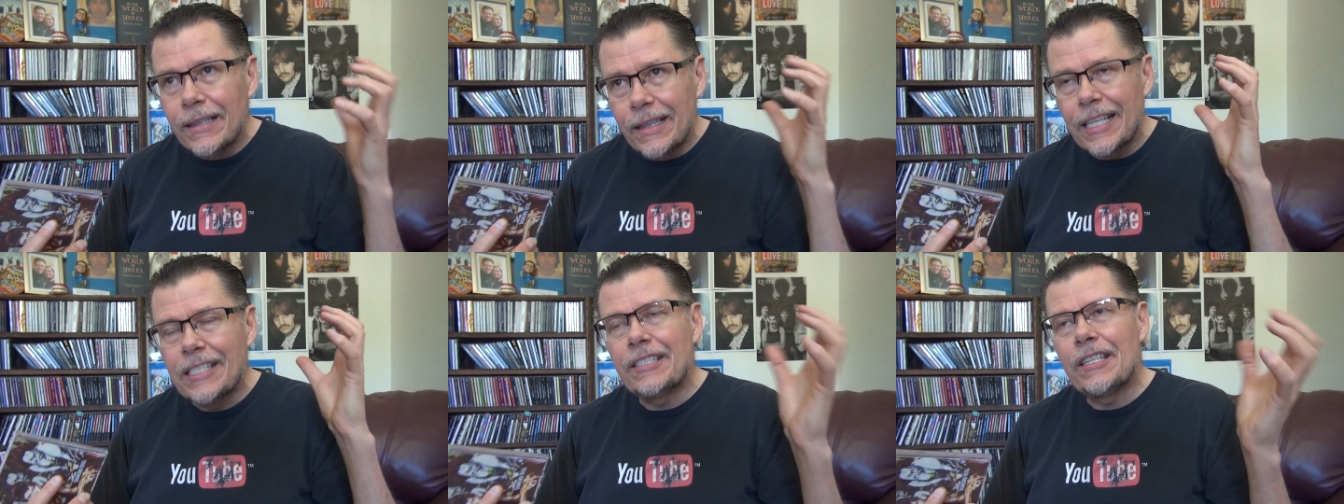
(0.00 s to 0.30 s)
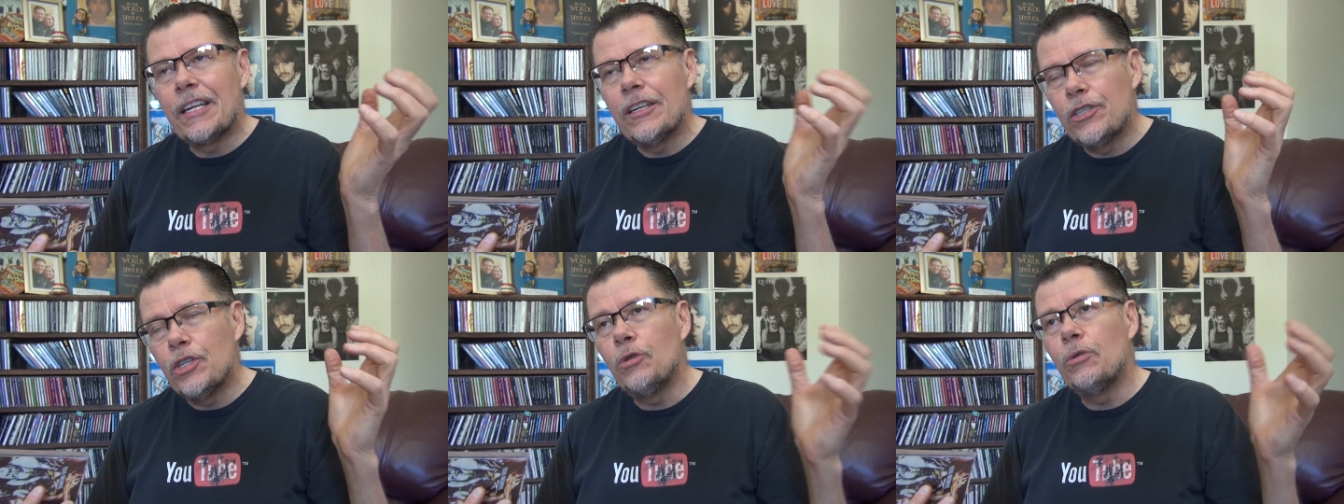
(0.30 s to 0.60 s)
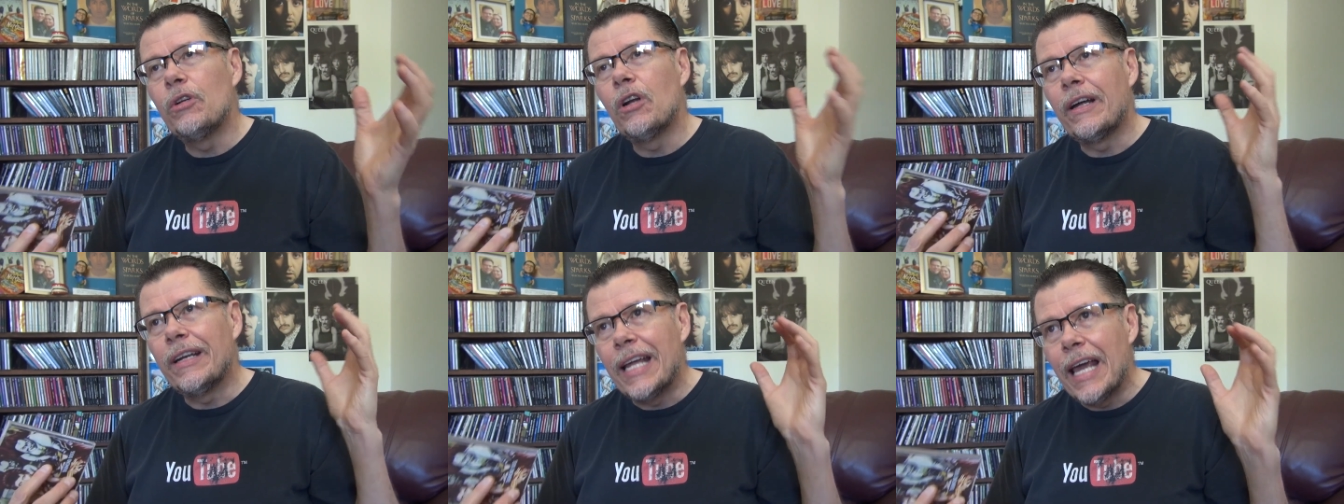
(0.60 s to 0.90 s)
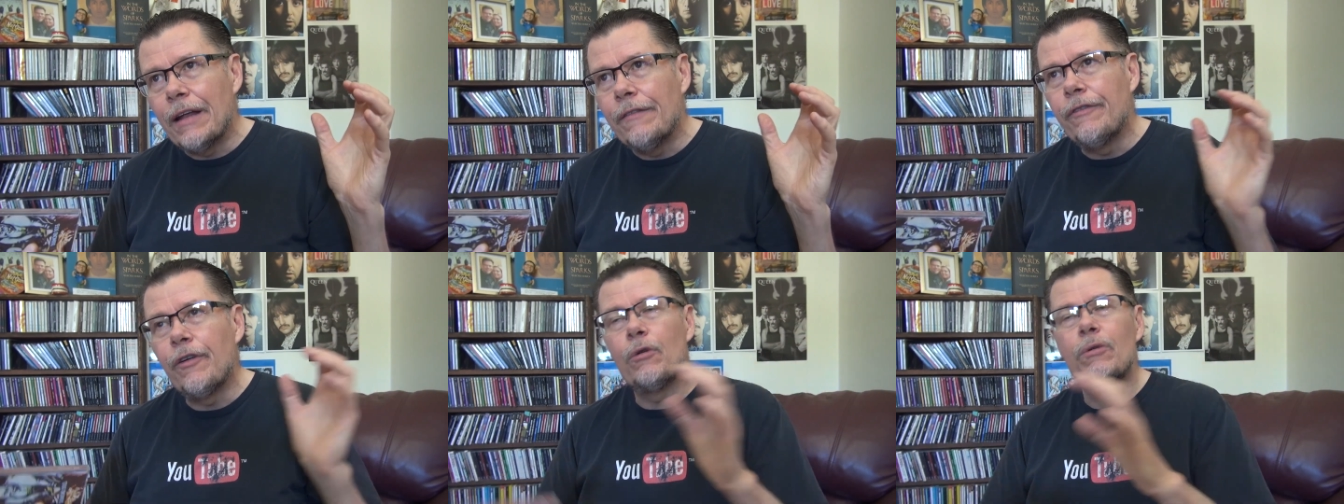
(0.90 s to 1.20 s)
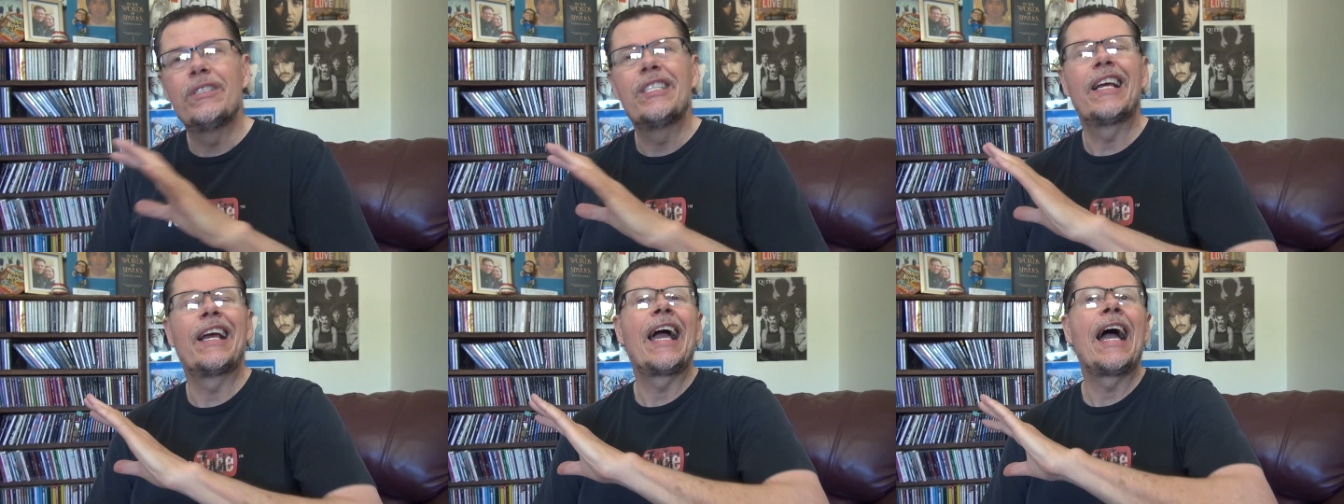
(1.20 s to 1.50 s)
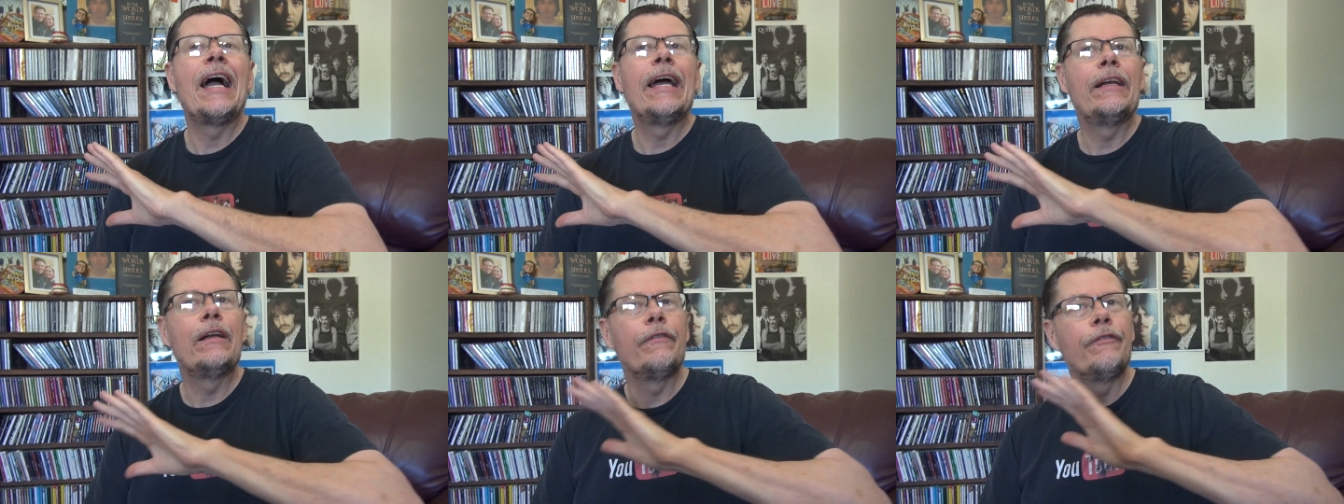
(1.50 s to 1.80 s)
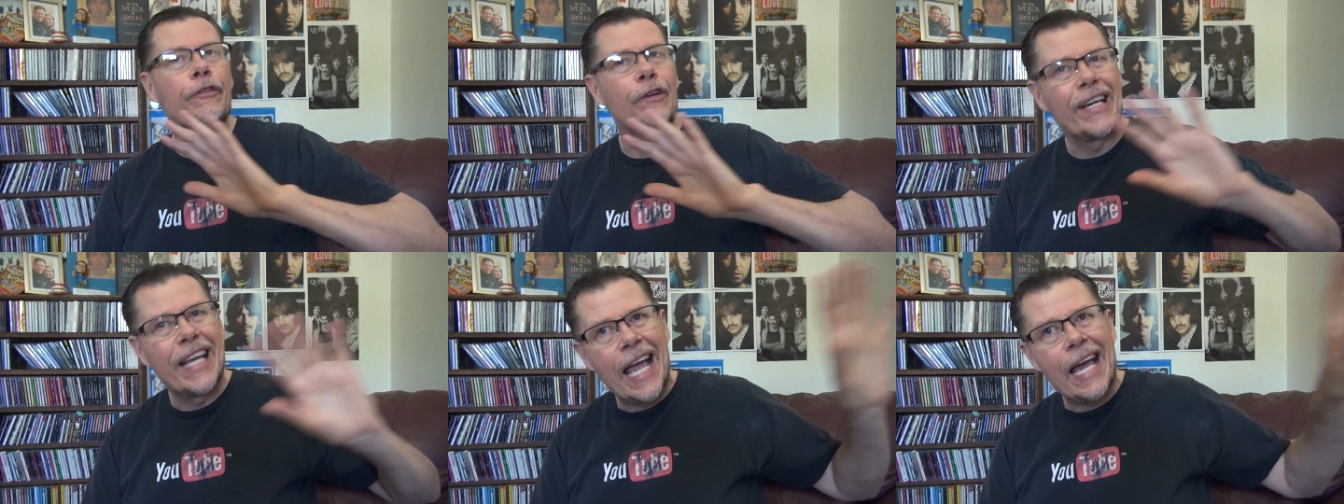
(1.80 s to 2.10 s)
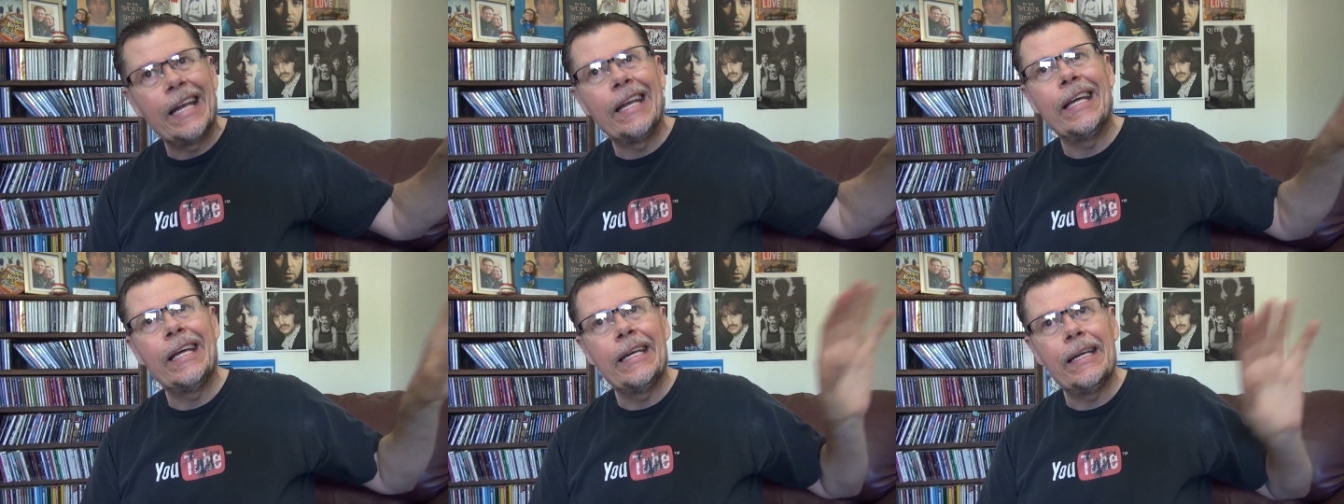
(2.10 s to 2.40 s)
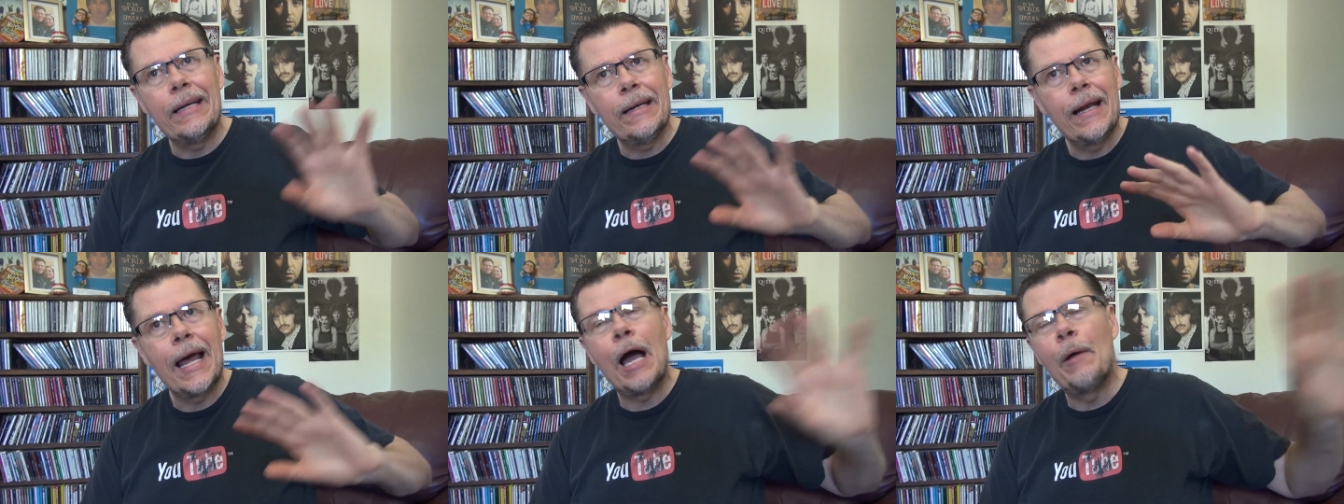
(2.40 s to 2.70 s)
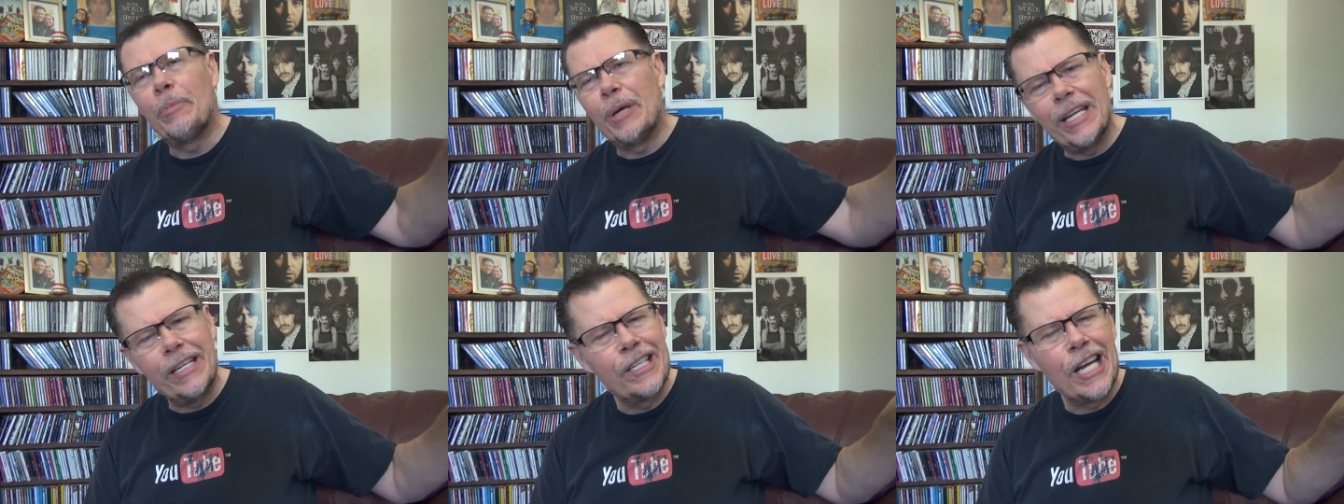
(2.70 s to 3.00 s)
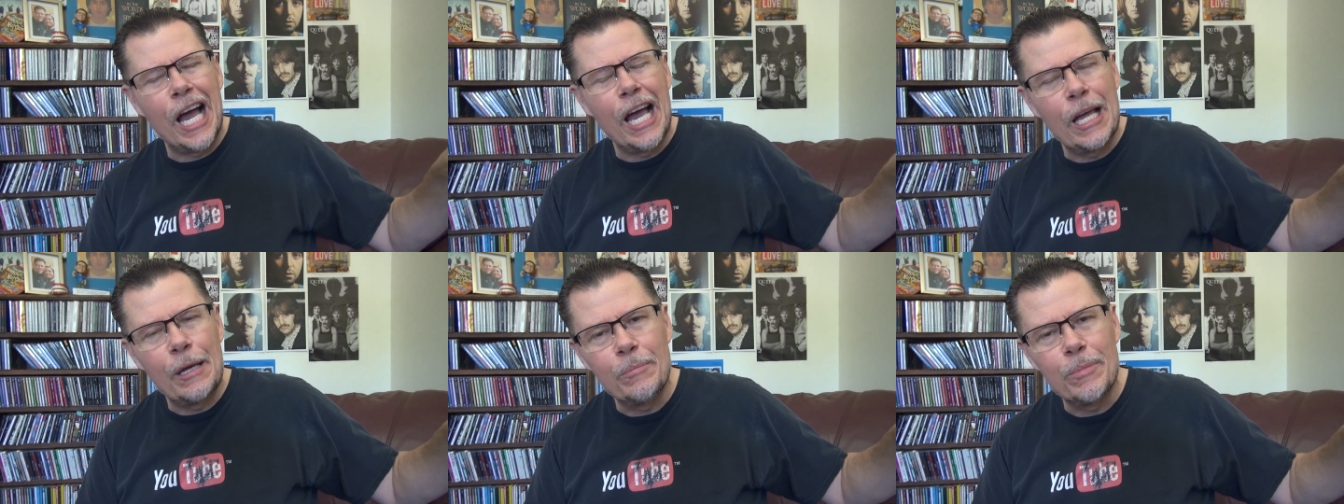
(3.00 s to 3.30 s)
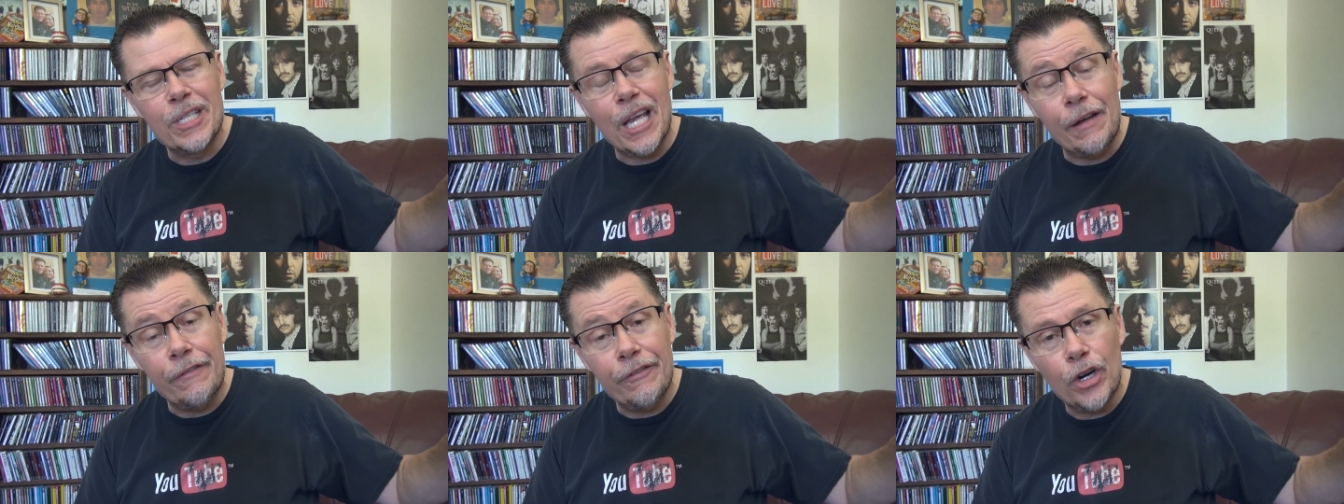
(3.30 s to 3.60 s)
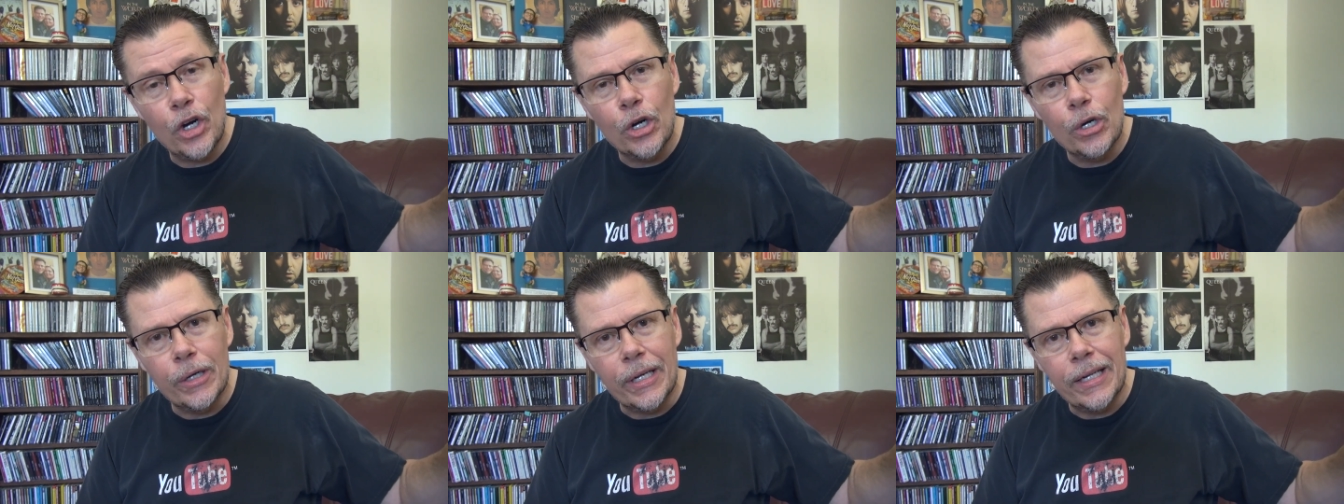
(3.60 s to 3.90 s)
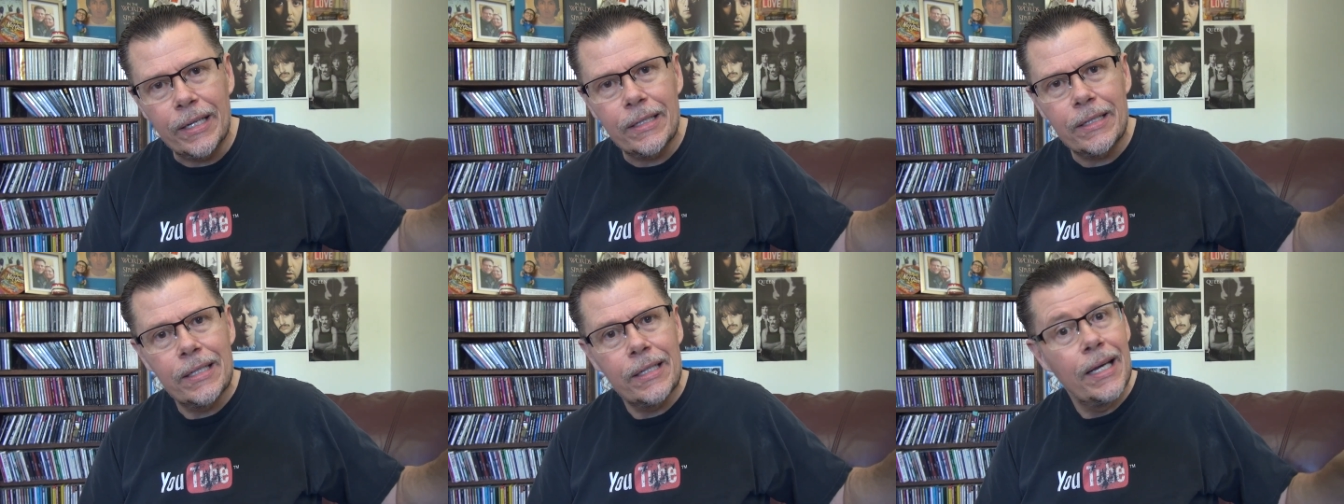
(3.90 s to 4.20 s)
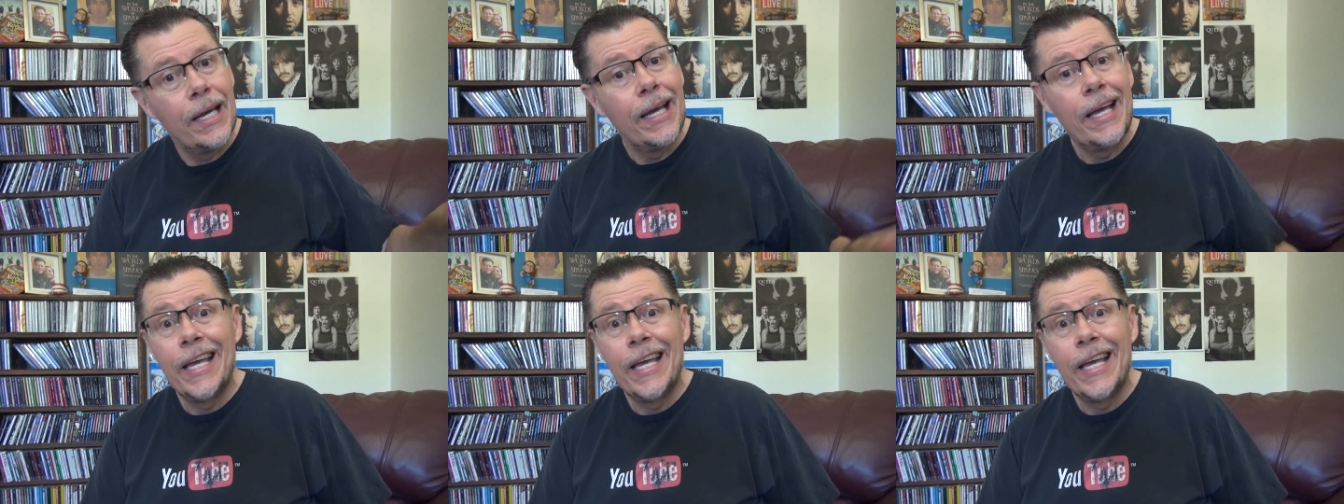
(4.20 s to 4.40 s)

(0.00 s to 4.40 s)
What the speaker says: it on headphones and kind of forgetting how many times I've heard it,